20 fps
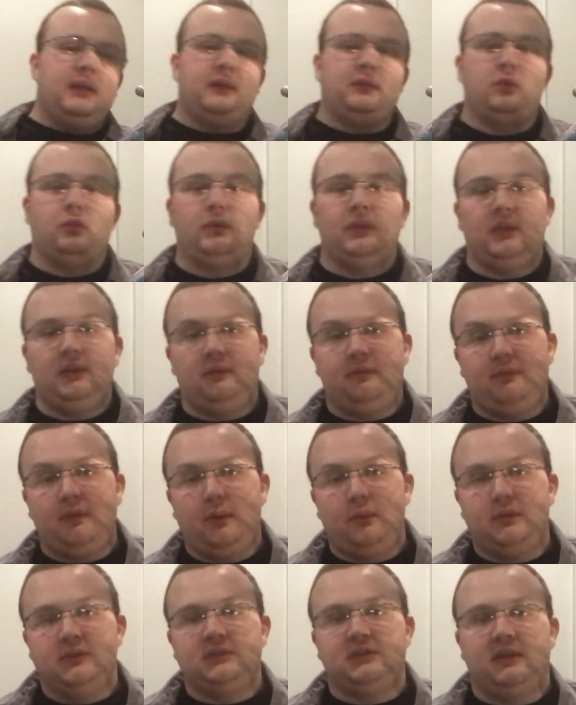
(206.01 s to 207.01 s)
like to really
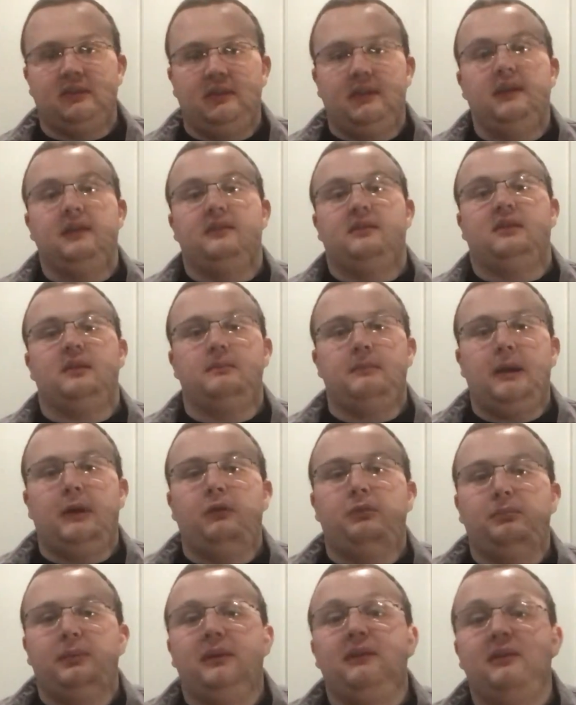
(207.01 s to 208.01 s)
focus on this, the
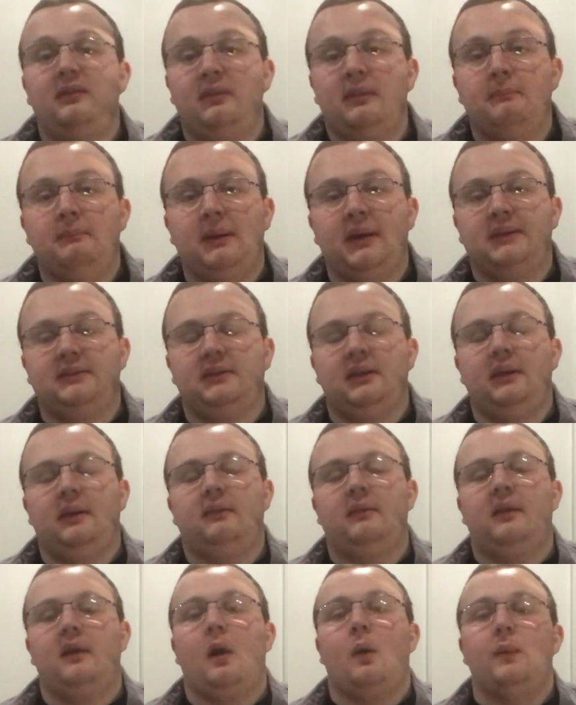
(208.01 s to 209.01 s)
mouthpiece and the buzzing,
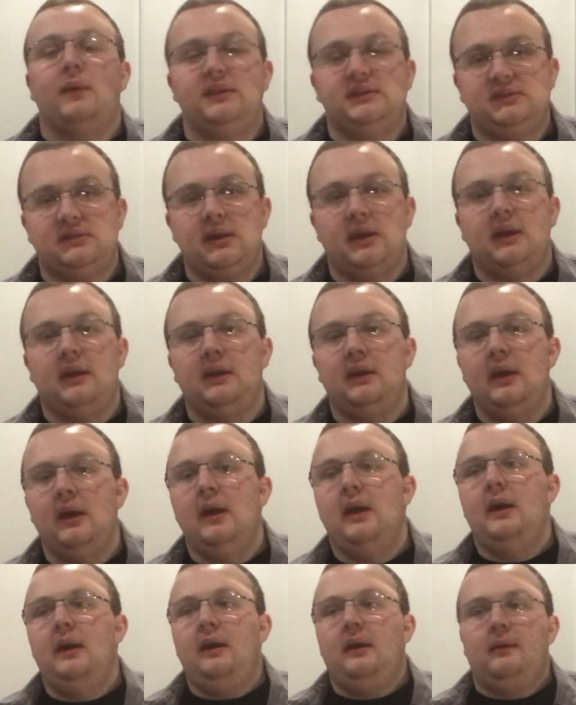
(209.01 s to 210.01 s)
and they always say,
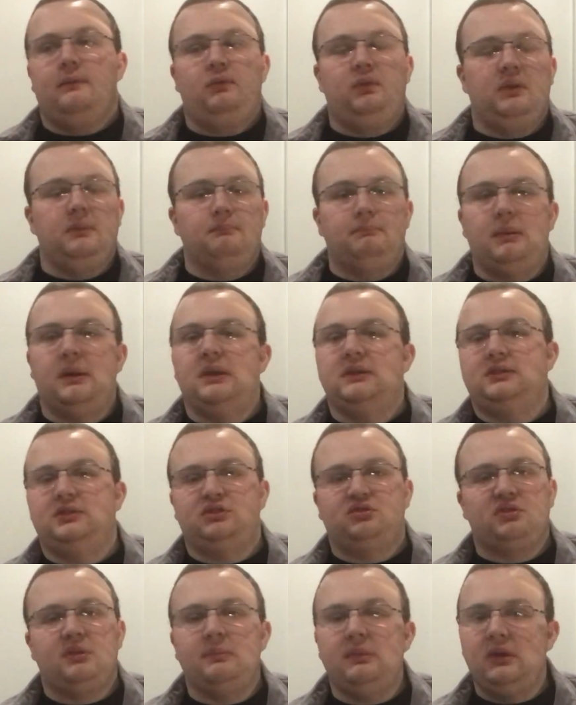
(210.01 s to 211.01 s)
if you can buzz
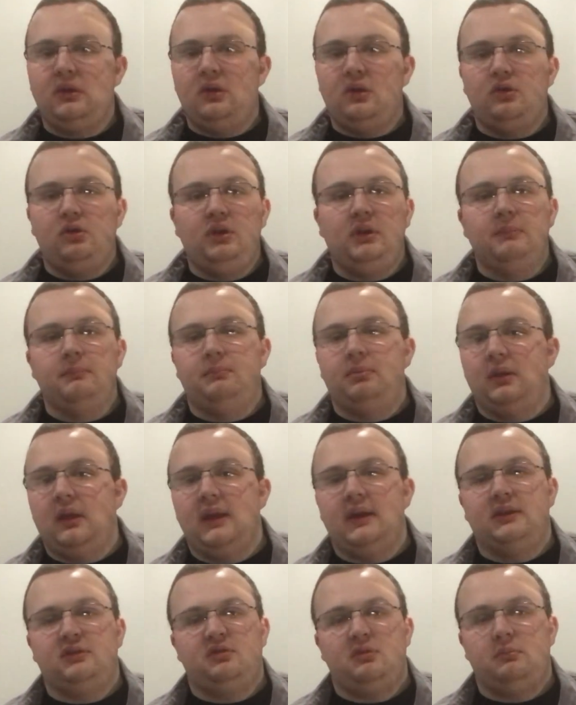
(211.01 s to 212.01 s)
extremely good, you can
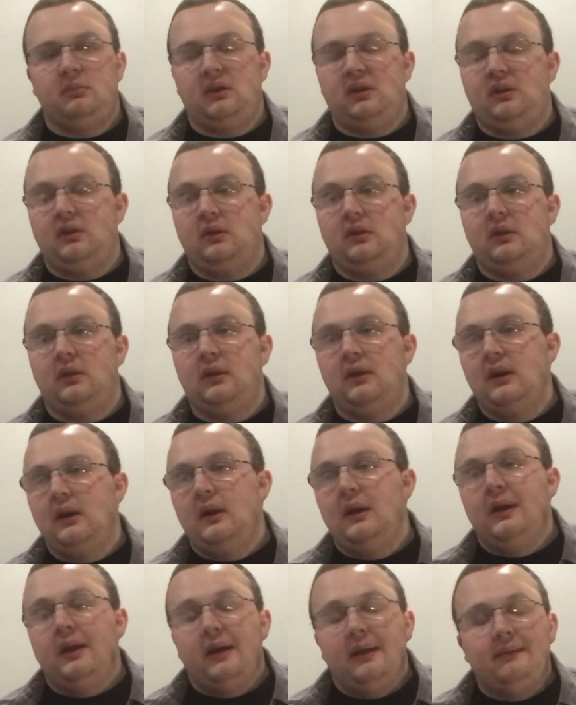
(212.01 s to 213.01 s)
play extremely good.
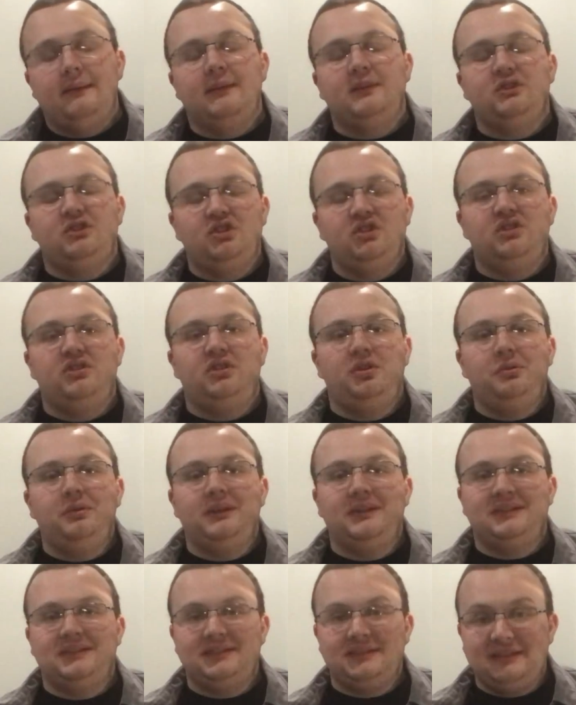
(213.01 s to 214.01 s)
And that's good to an
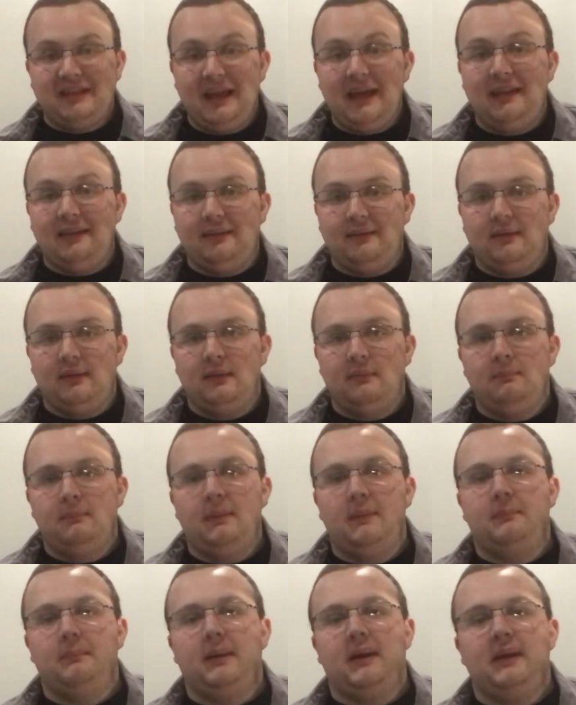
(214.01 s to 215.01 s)
extent,
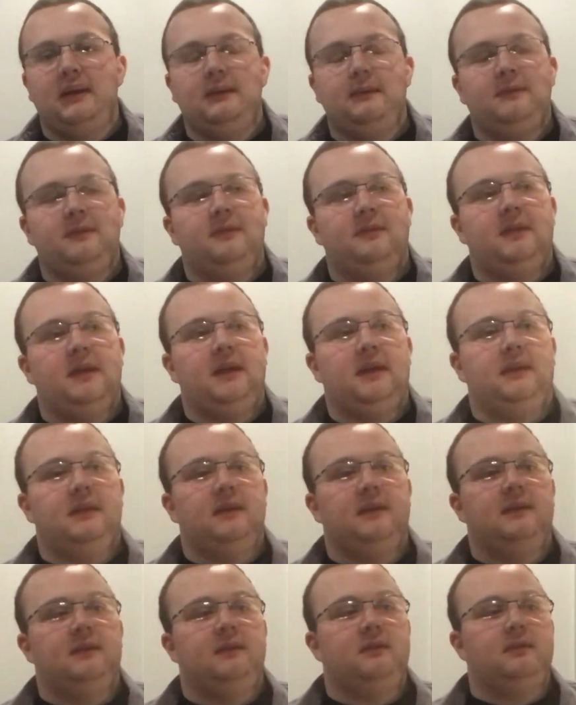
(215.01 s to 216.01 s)
but my thing
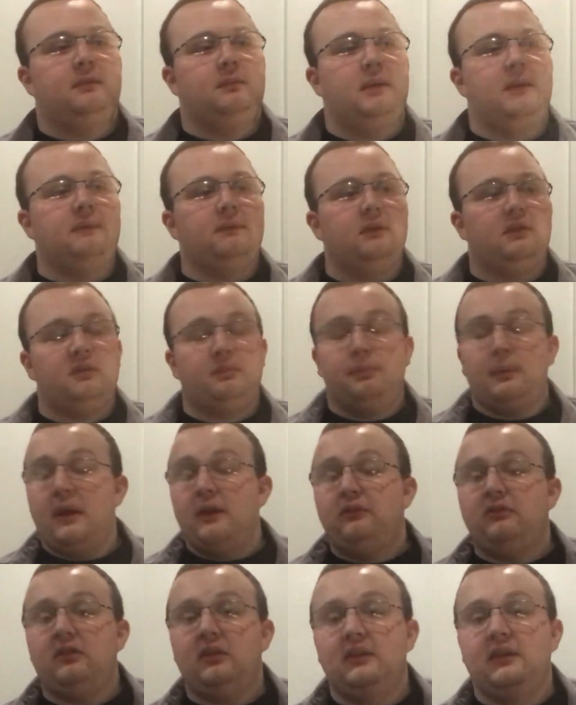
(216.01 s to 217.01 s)
is,
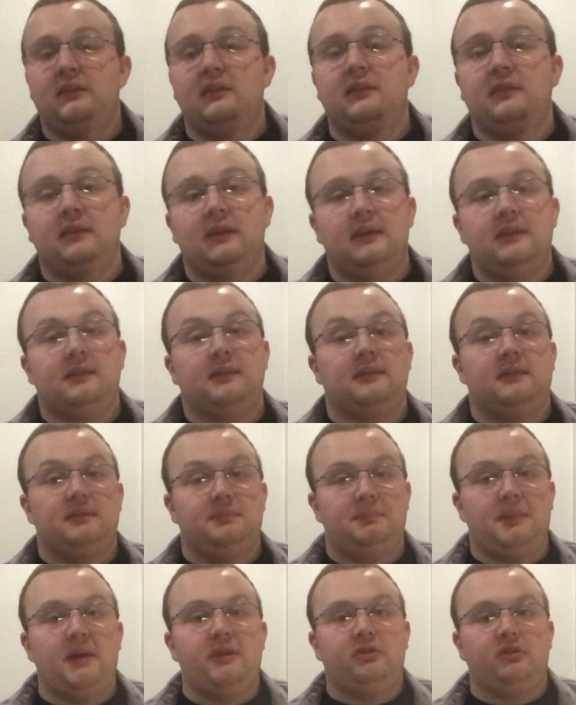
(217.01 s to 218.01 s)
this is
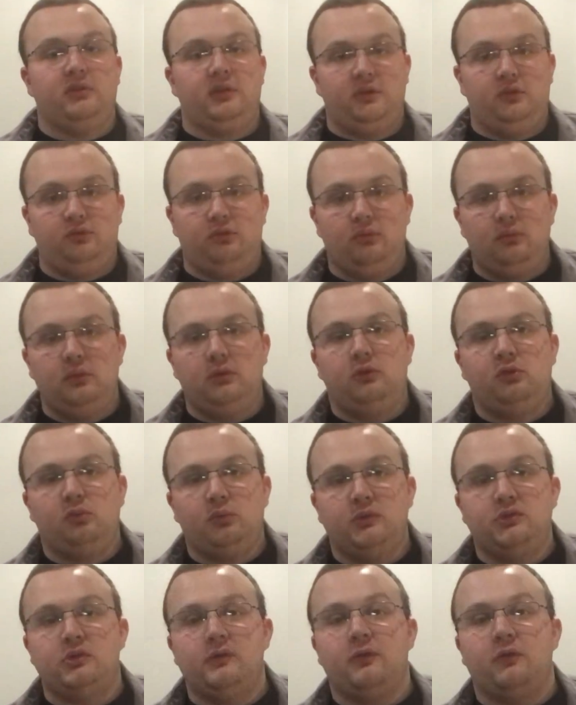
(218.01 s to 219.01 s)
especially true when you
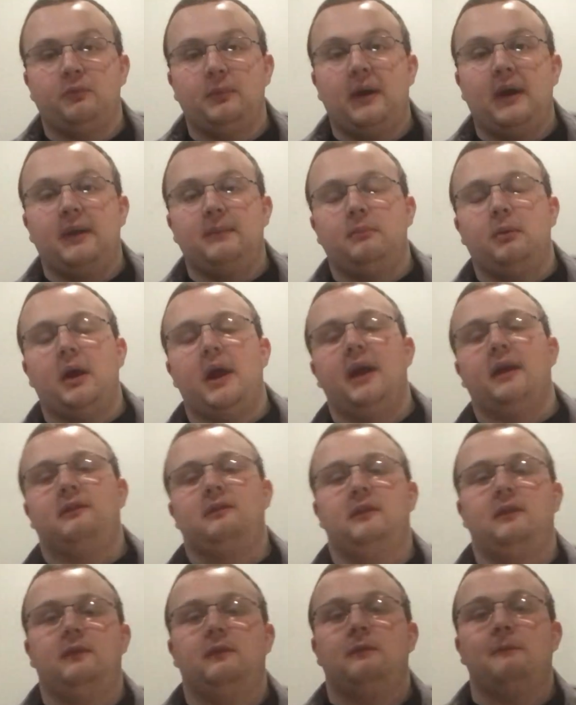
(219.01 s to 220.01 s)
switch over from high
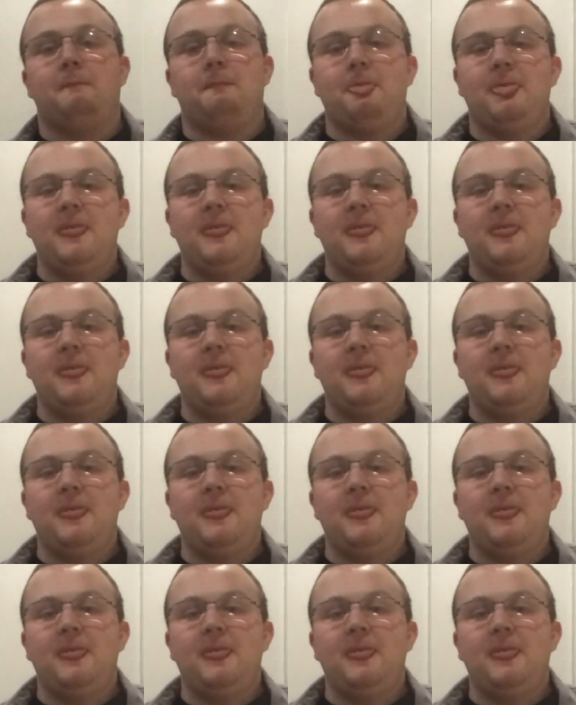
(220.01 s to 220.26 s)
brass, is